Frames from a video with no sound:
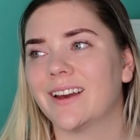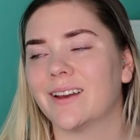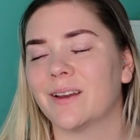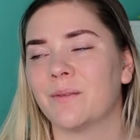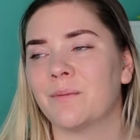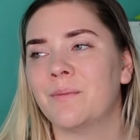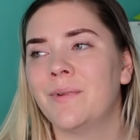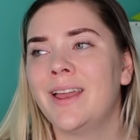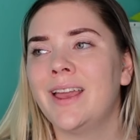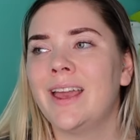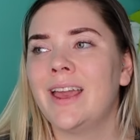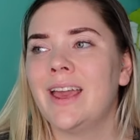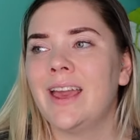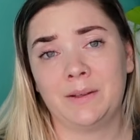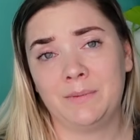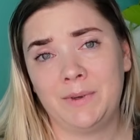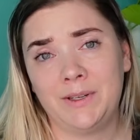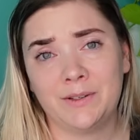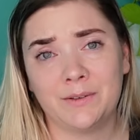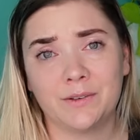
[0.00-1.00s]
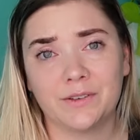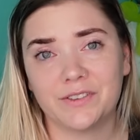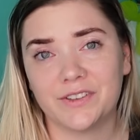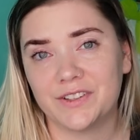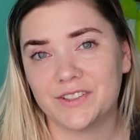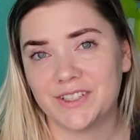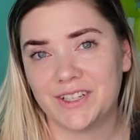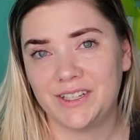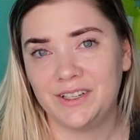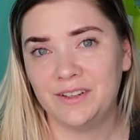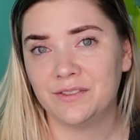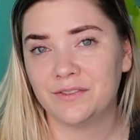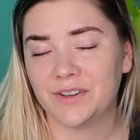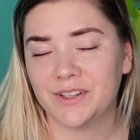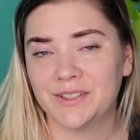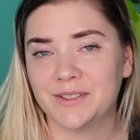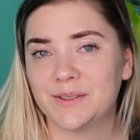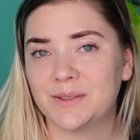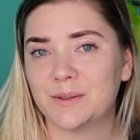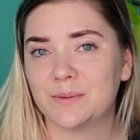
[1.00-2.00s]
Um, let me know if there's any
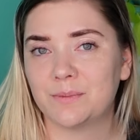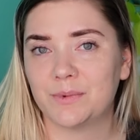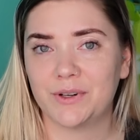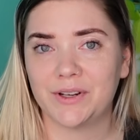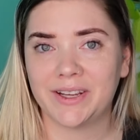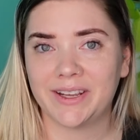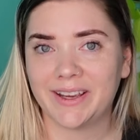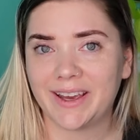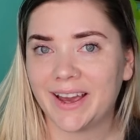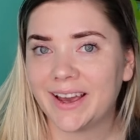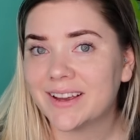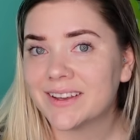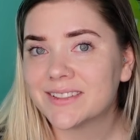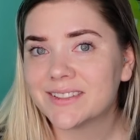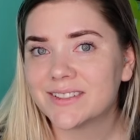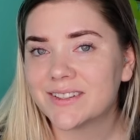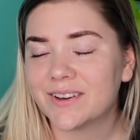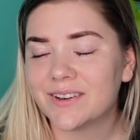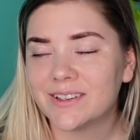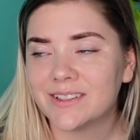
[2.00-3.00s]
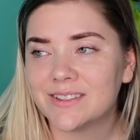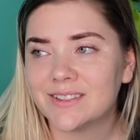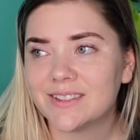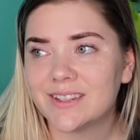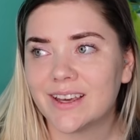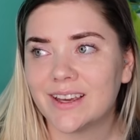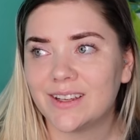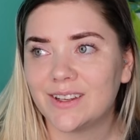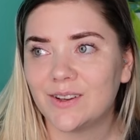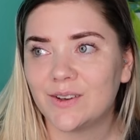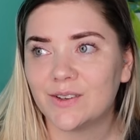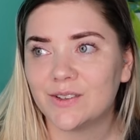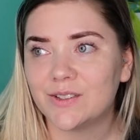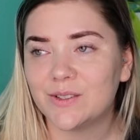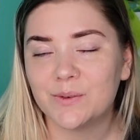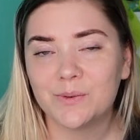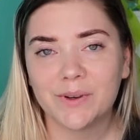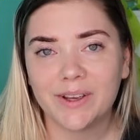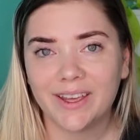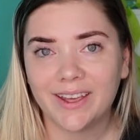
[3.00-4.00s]
fun spring cast-ons that you're
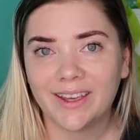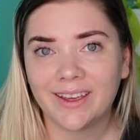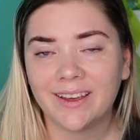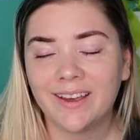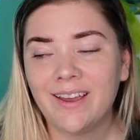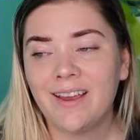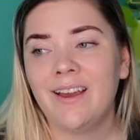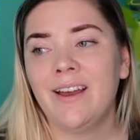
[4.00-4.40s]
doing,